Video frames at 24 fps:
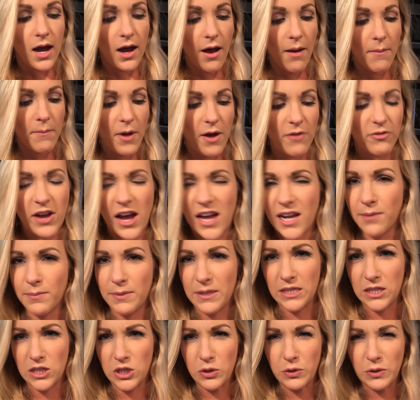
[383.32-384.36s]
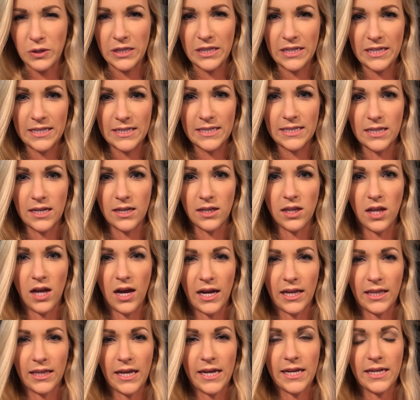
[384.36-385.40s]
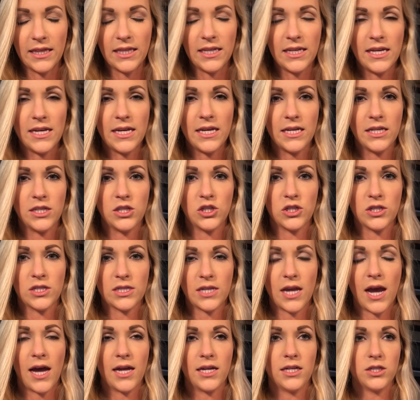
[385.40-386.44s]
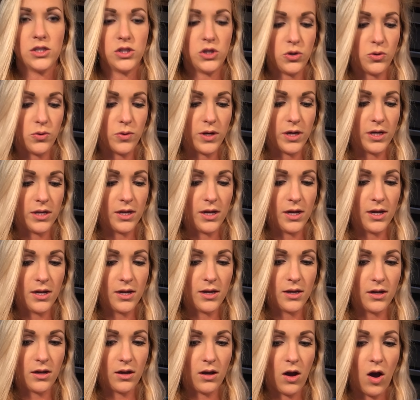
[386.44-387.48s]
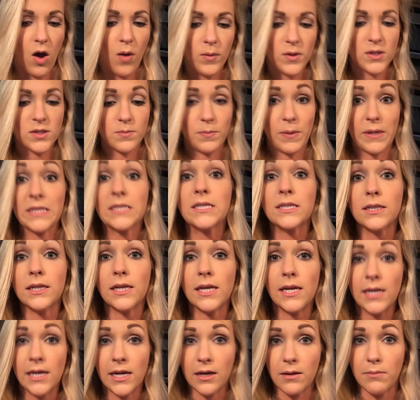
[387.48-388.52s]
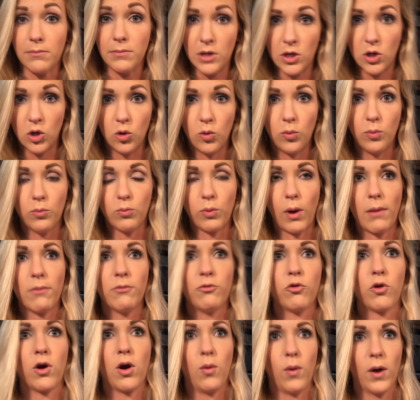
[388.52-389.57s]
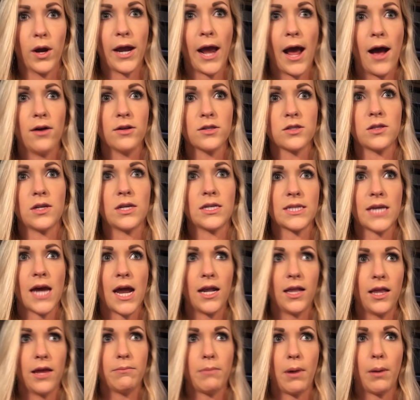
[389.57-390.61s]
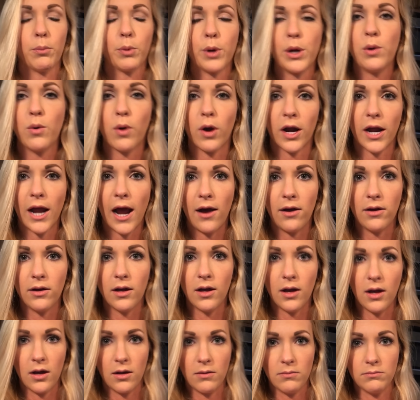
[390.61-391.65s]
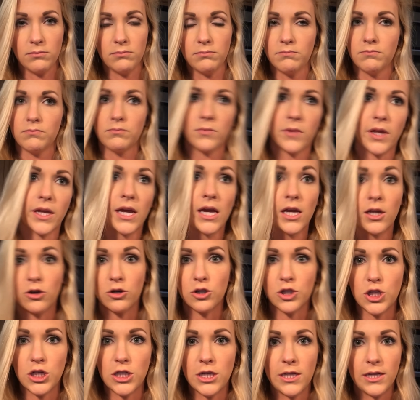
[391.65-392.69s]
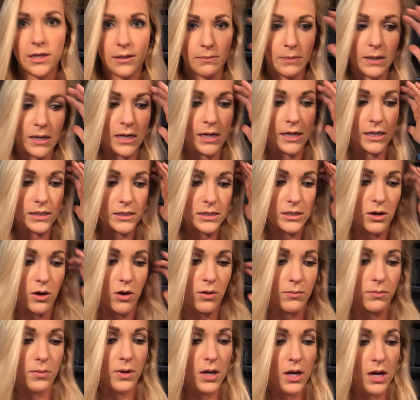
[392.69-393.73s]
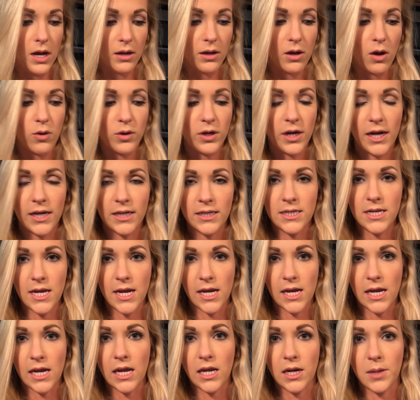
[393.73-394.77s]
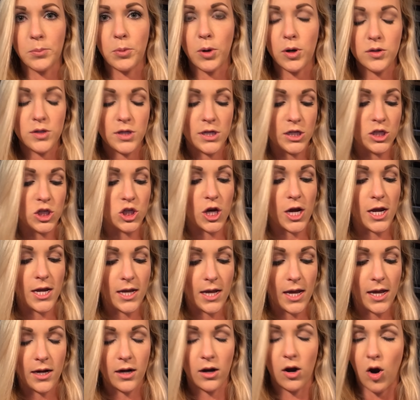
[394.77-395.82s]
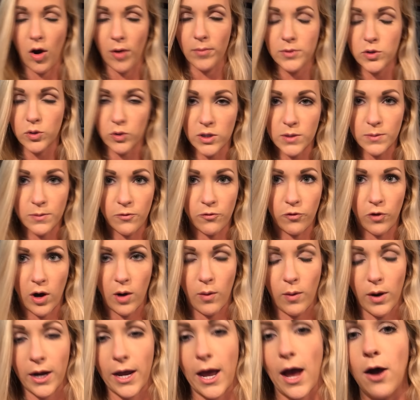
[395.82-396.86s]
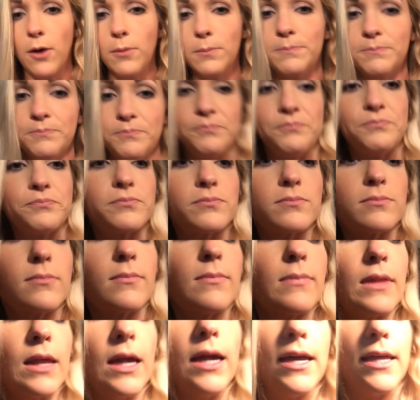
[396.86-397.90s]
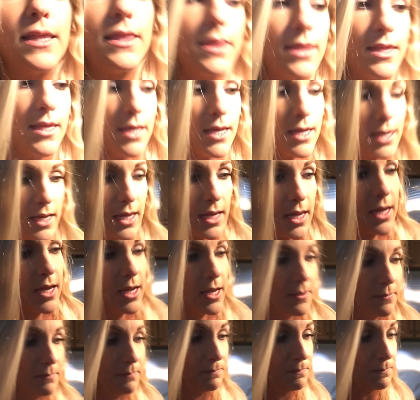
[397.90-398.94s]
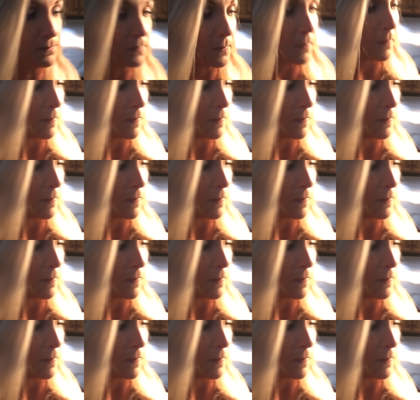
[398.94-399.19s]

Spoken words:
I've kind of been doing this a lot lately, just kind of doing, almost basically eating a meal right before I work out. So that's kind of like my pre-workout like energy that I'm getting. So I'm going ahead and taking in a protein shake and a carb source before I work out. And then